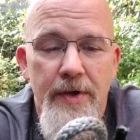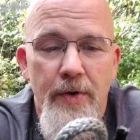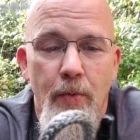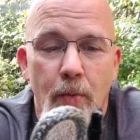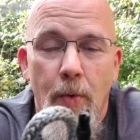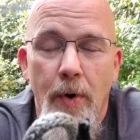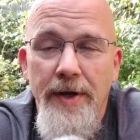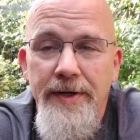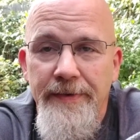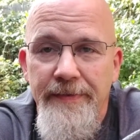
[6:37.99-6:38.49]

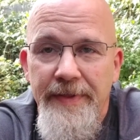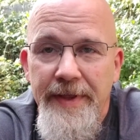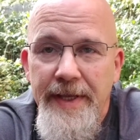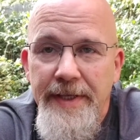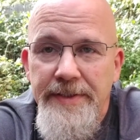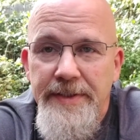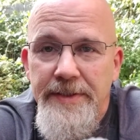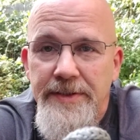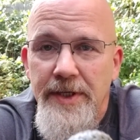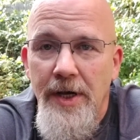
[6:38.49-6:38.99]
One of
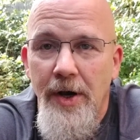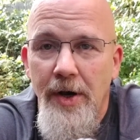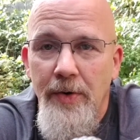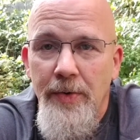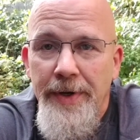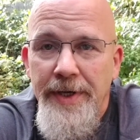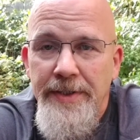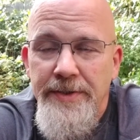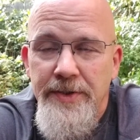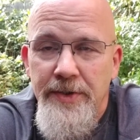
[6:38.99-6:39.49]
these is
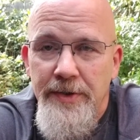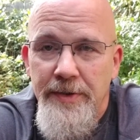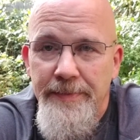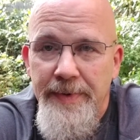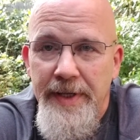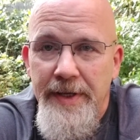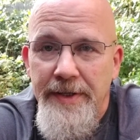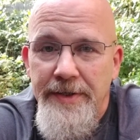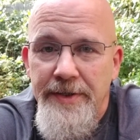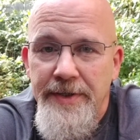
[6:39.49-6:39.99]
always going to
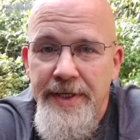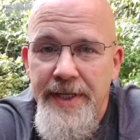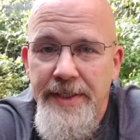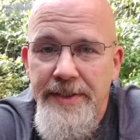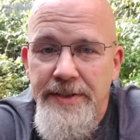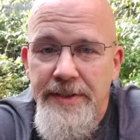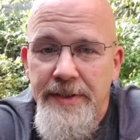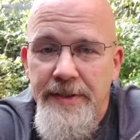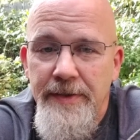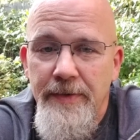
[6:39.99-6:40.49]
be under
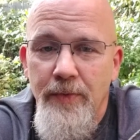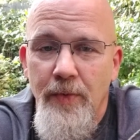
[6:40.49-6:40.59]
tension